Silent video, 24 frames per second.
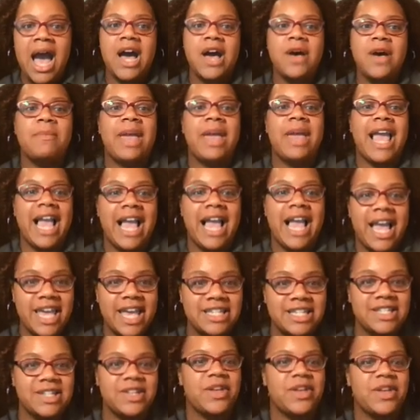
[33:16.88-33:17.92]

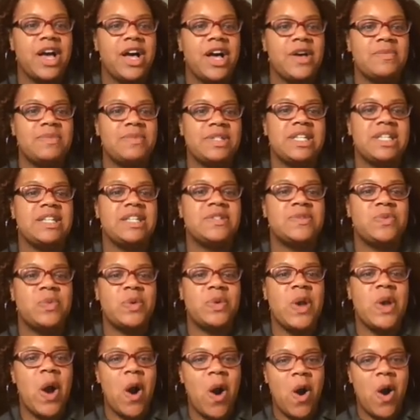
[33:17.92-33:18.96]
and since
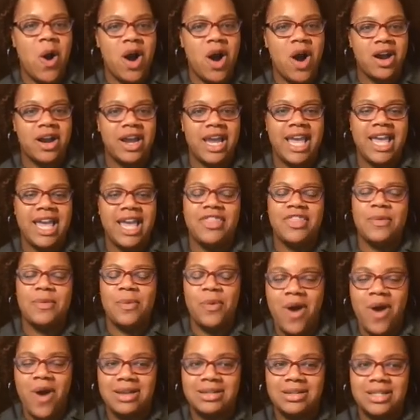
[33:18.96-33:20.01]
we are in the
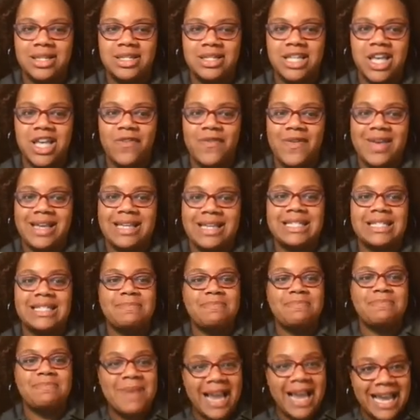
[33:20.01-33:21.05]
process of
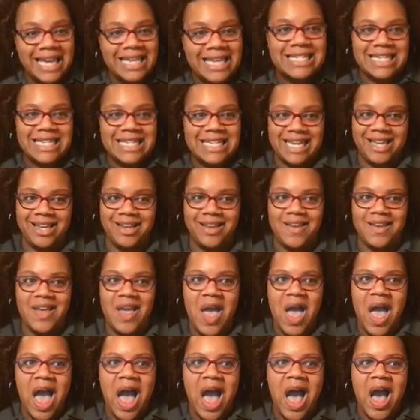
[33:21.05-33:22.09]
expanding,
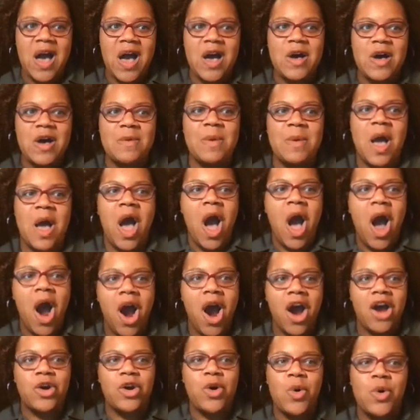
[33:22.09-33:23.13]

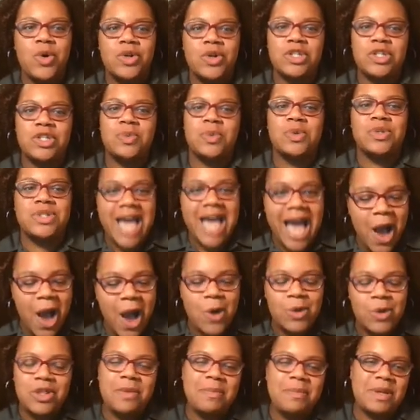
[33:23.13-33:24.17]
our courses will not
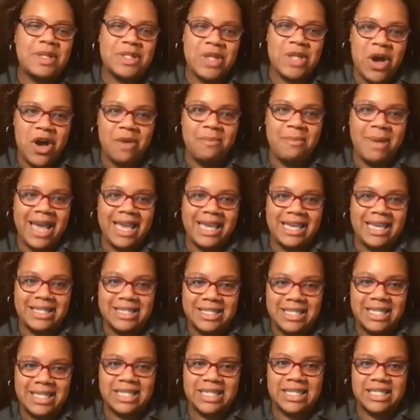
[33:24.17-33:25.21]
only be taught by
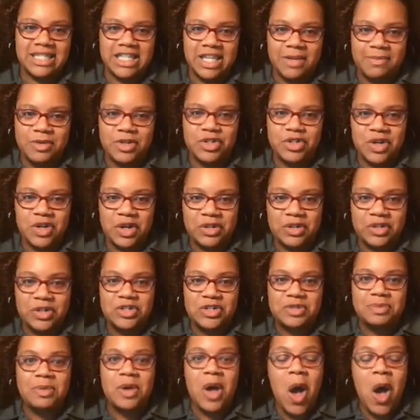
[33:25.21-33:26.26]
NCSSM
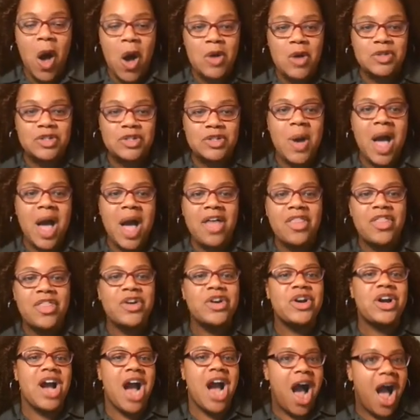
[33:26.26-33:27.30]
instructors, but also
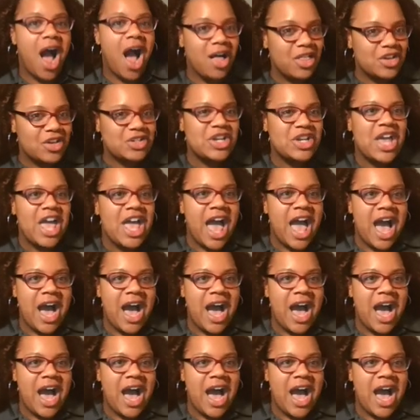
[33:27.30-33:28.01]
other college